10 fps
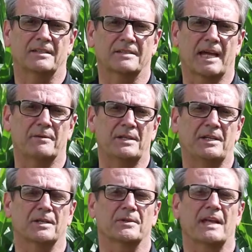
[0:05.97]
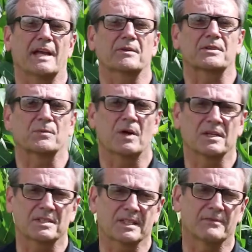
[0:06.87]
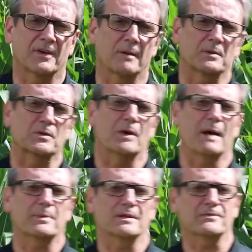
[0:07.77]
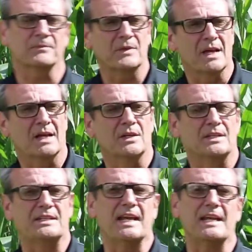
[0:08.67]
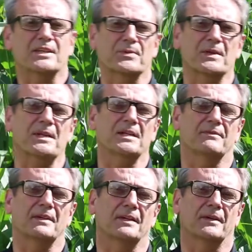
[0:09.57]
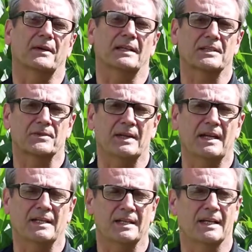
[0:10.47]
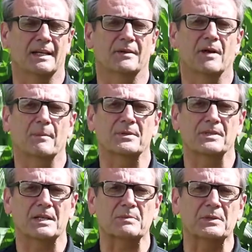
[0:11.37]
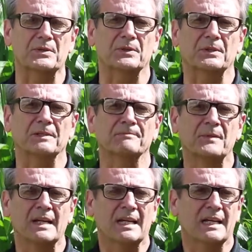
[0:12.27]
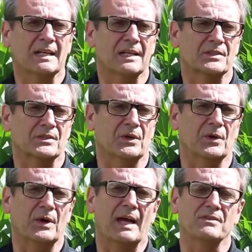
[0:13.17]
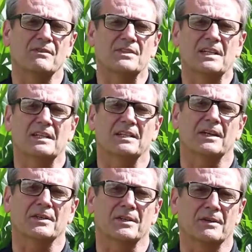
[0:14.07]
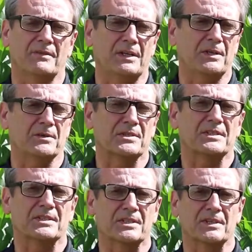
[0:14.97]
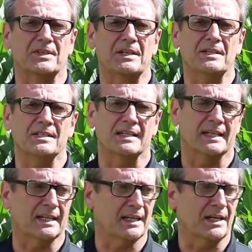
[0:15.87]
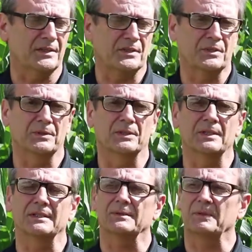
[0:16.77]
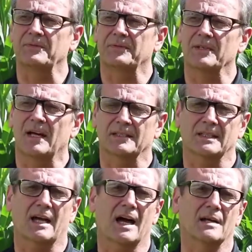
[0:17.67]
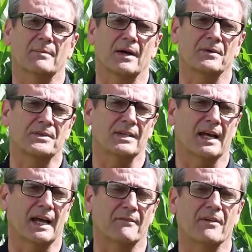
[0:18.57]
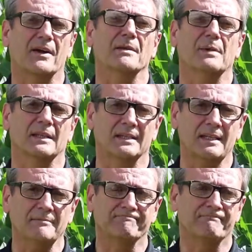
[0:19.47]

Cowan here with Agris and Wanstead Farmers Cooperative. Day 3 of the Great Lakes Grain Crop Assessment Tour. So as you've seen in other videos in the series on the tour, we've talked a lot about variability